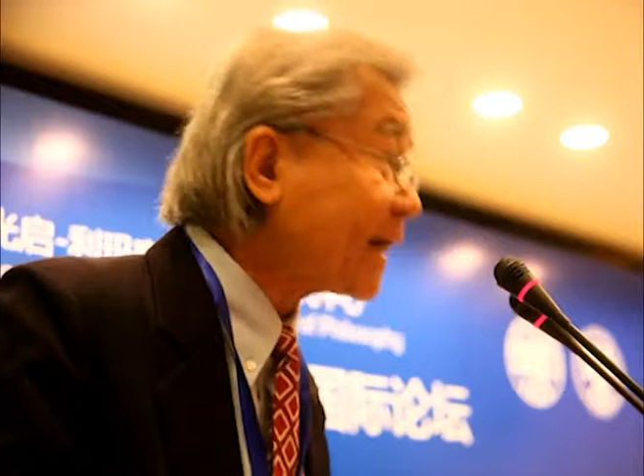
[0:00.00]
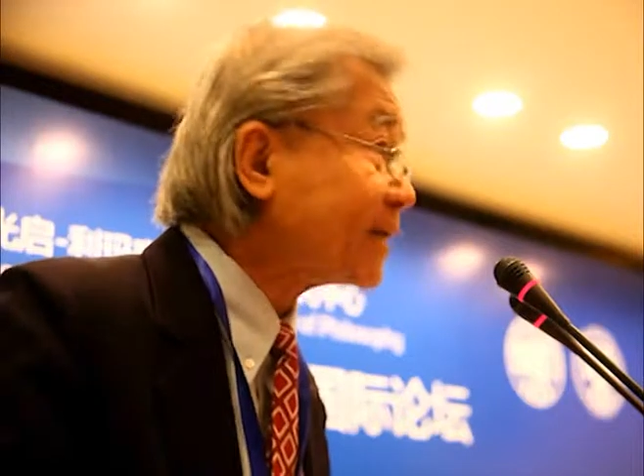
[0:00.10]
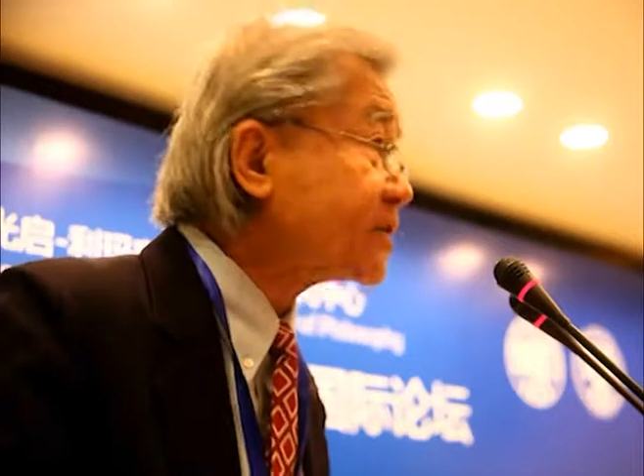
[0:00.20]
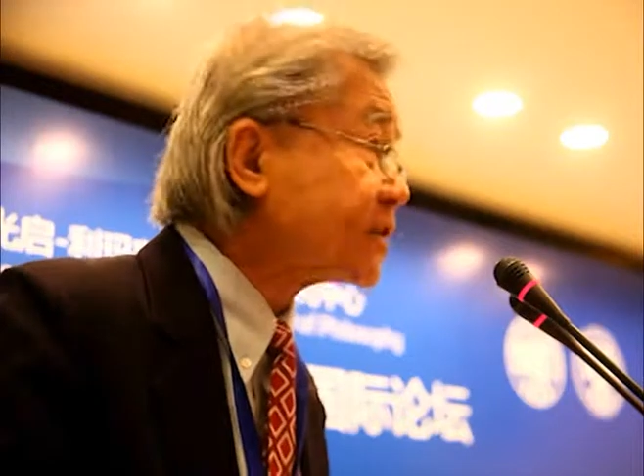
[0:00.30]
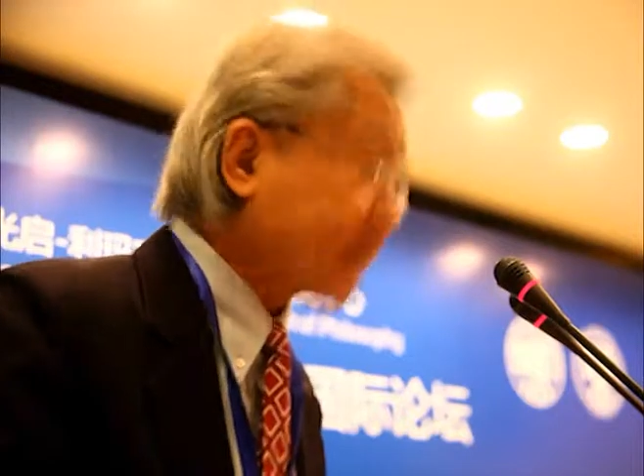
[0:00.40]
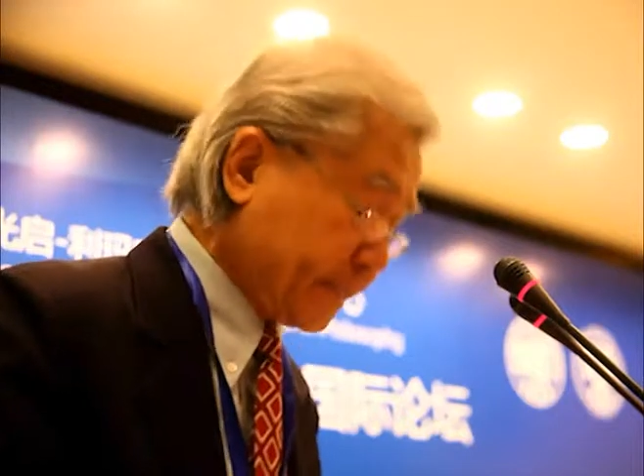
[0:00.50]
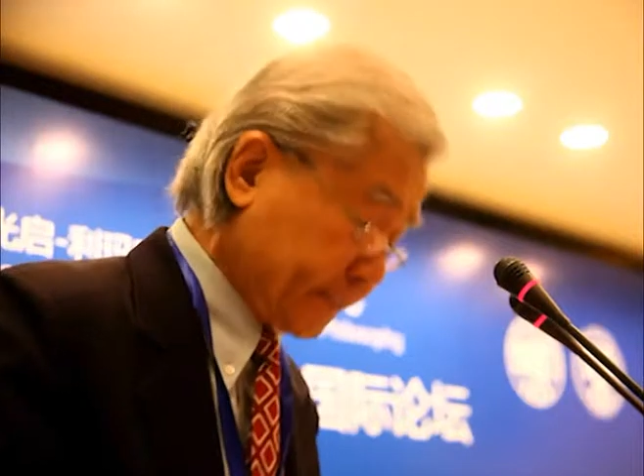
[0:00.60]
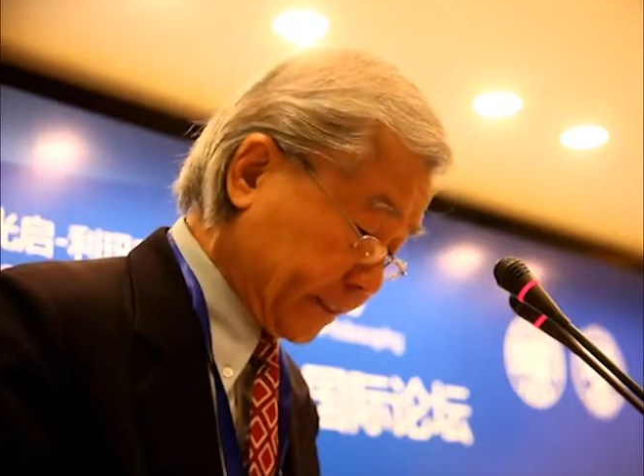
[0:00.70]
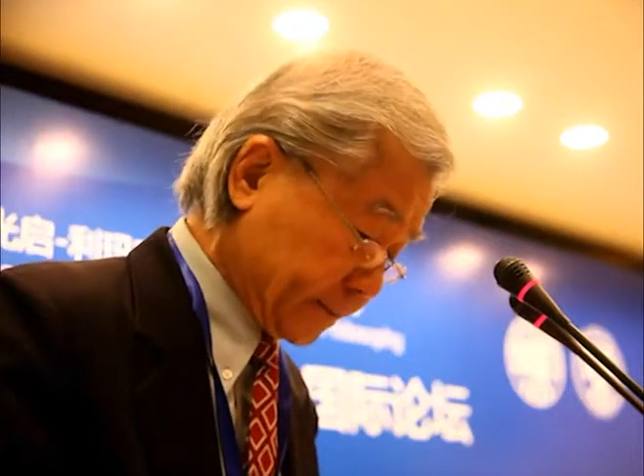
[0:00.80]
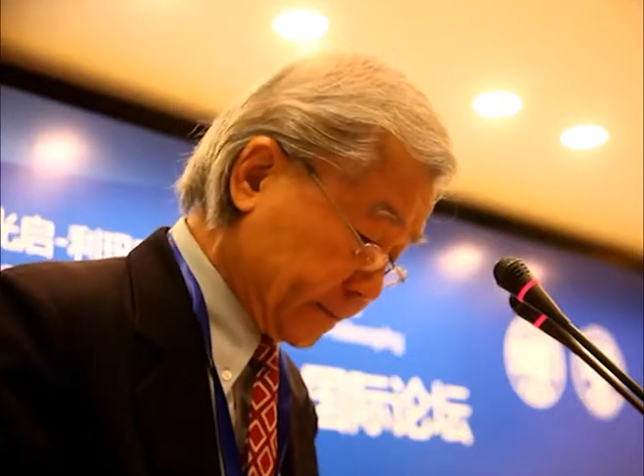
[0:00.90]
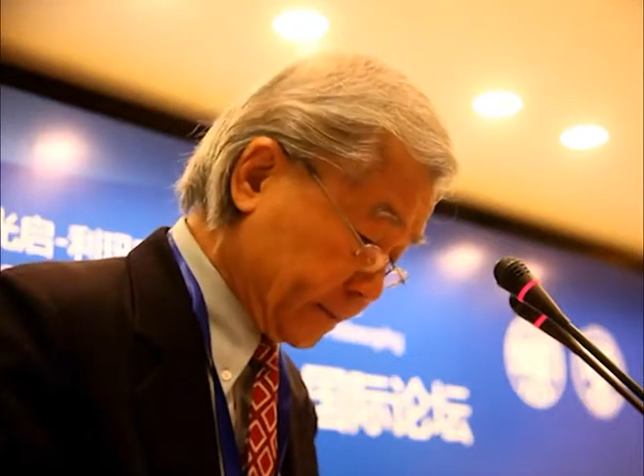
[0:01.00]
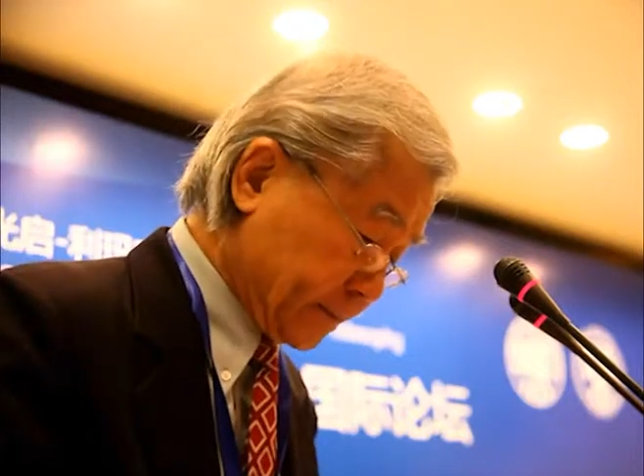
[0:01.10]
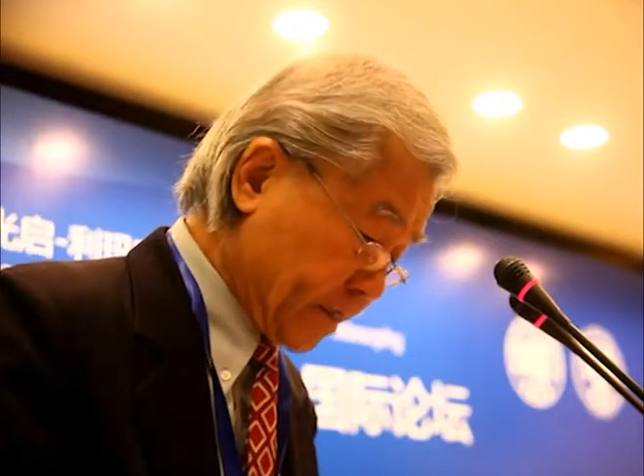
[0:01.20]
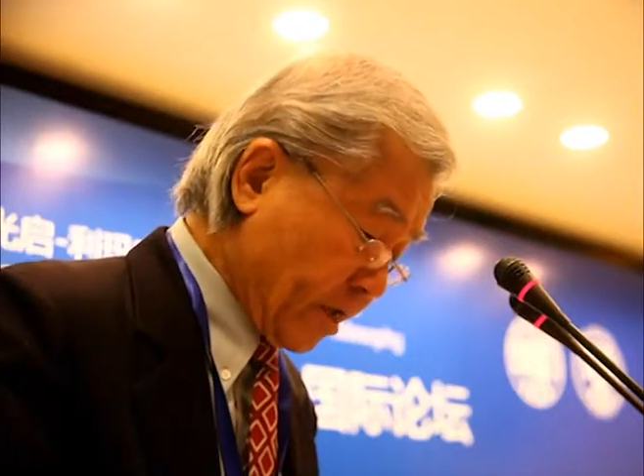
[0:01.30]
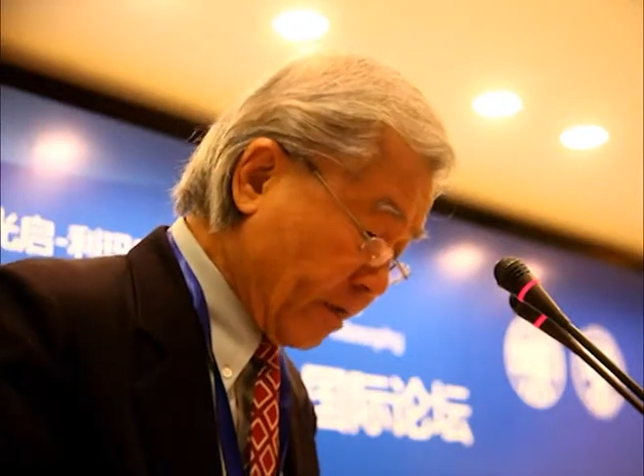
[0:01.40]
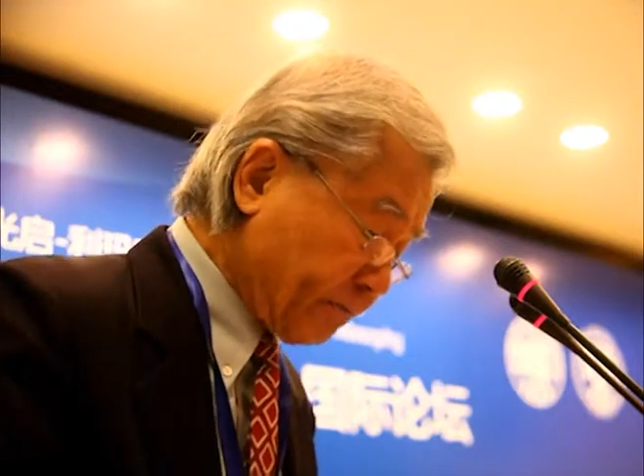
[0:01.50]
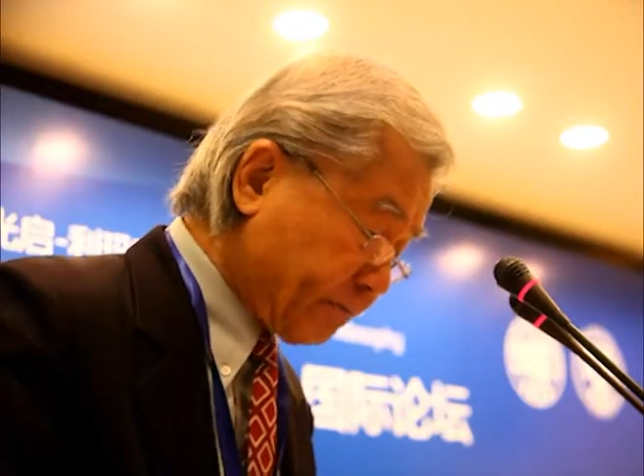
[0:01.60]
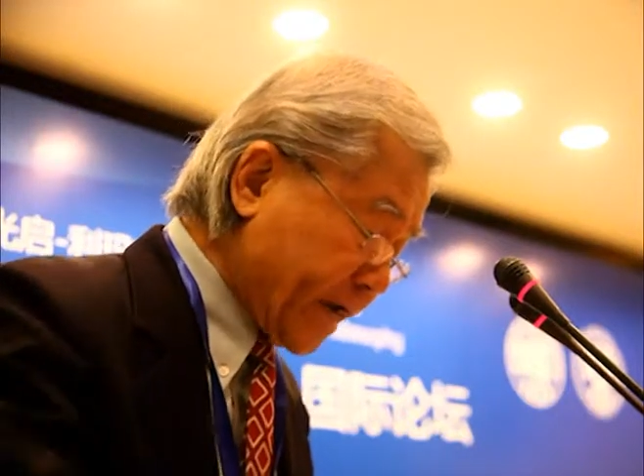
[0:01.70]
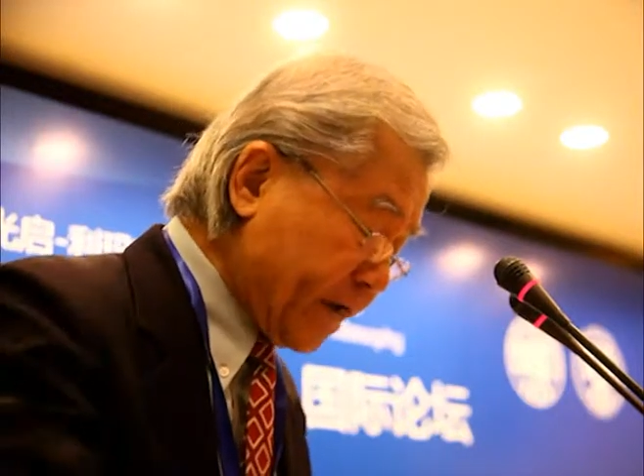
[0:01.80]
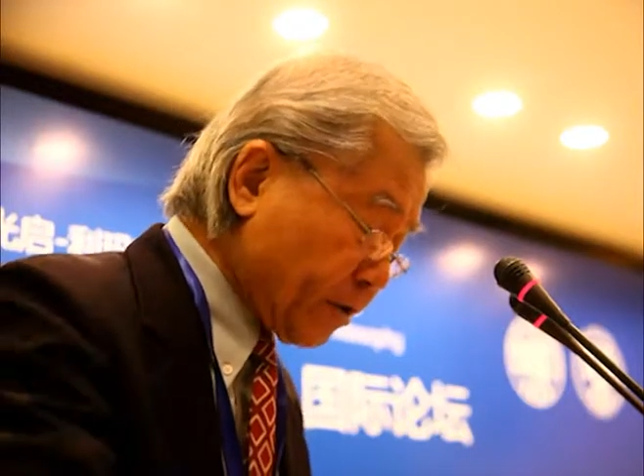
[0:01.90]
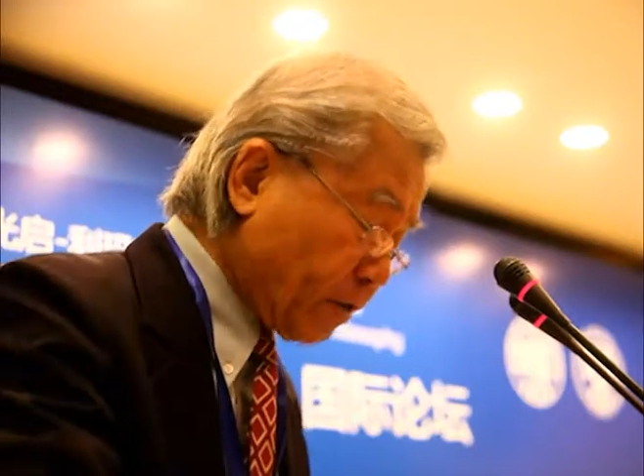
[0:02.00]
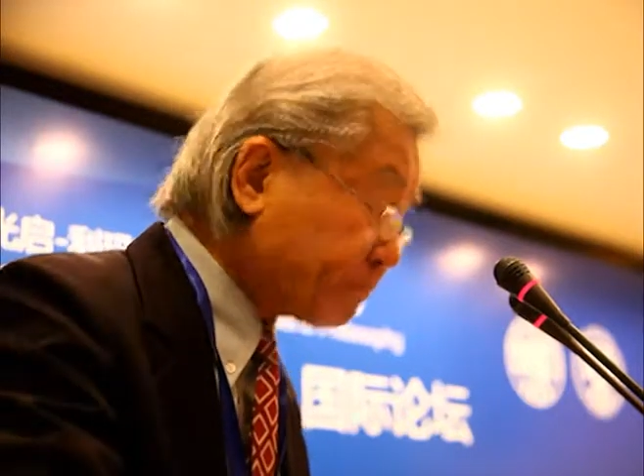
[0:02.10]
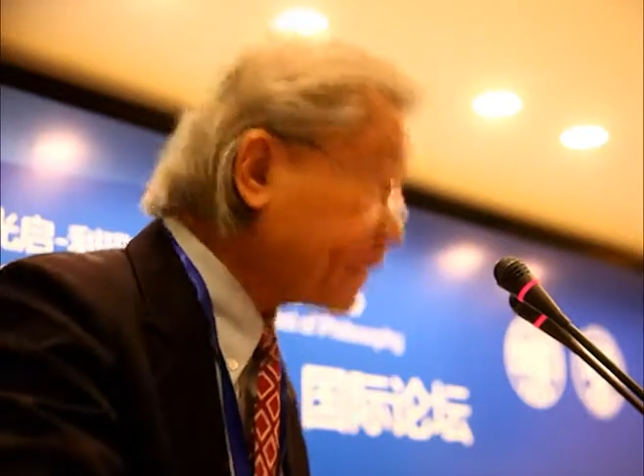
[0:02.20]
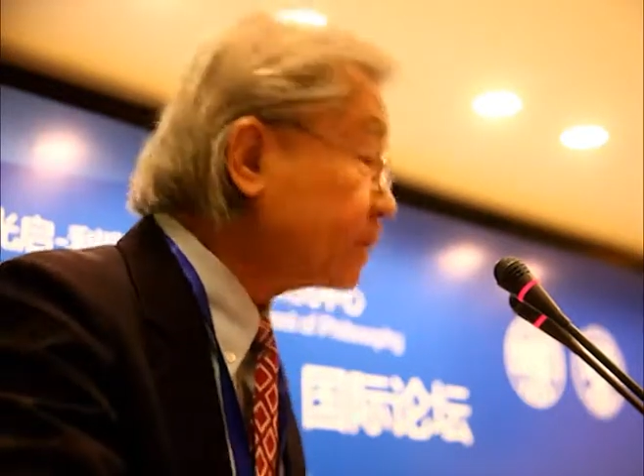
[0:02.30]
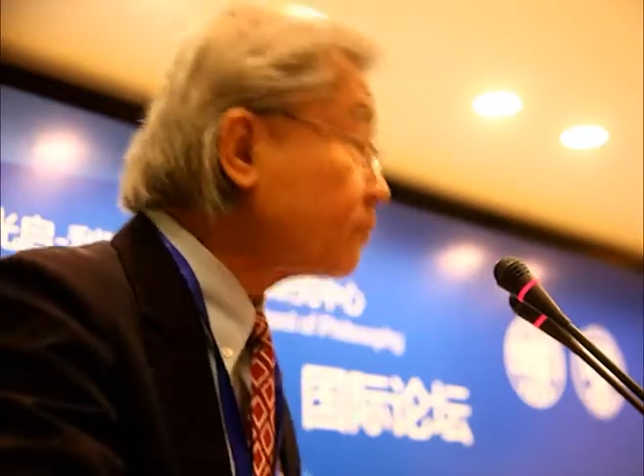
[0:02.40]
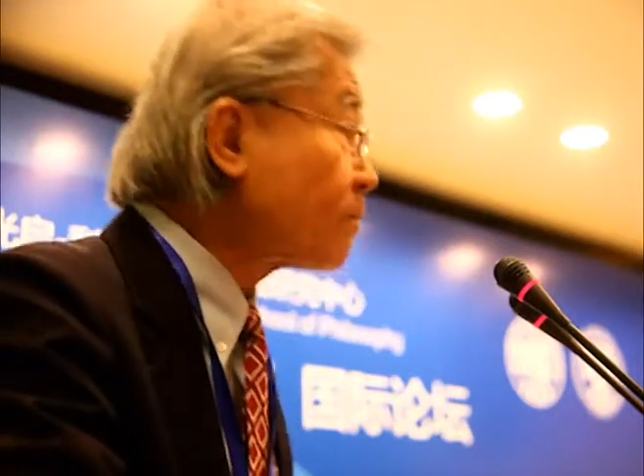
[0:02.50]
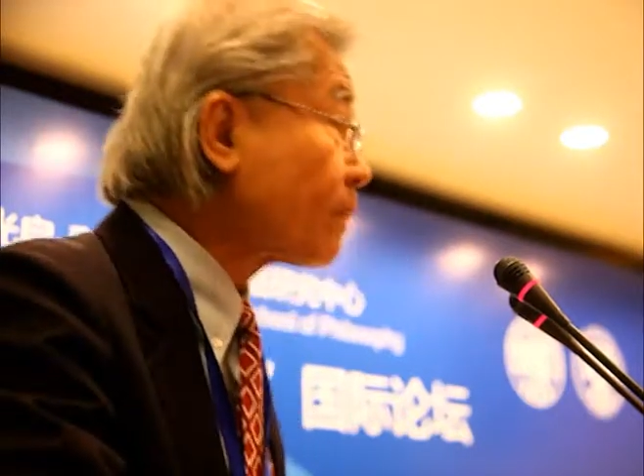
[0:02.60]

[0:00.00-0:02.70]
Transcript: understanding, very often